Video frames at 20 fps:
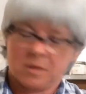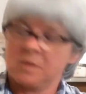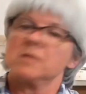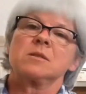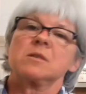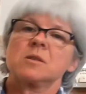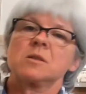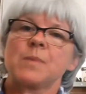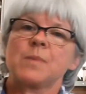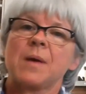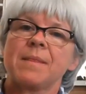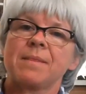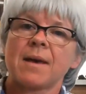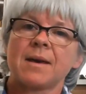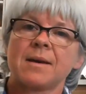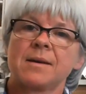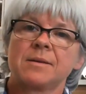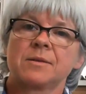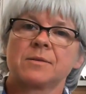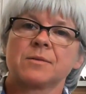suspend the
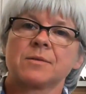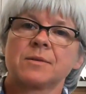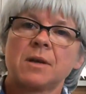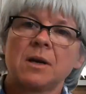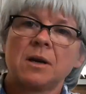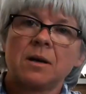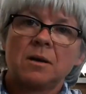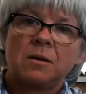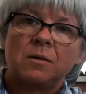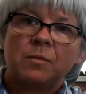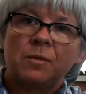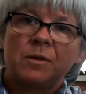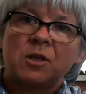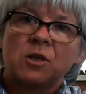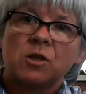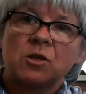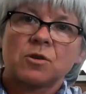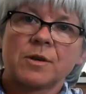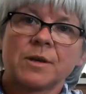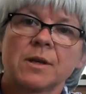handles with
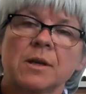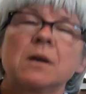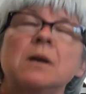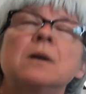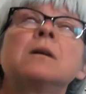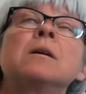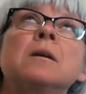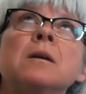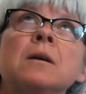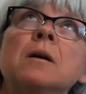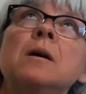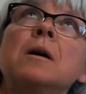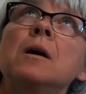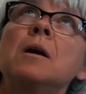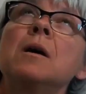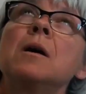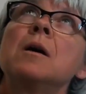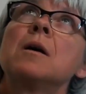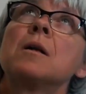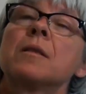string.
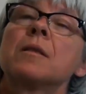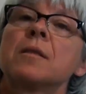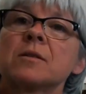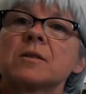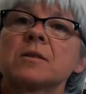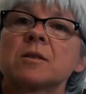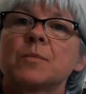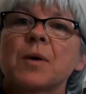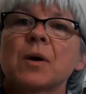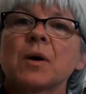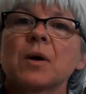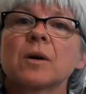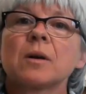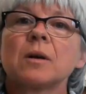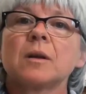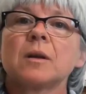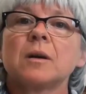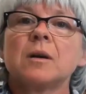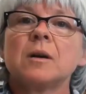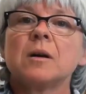There's a
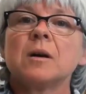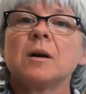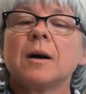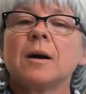pergola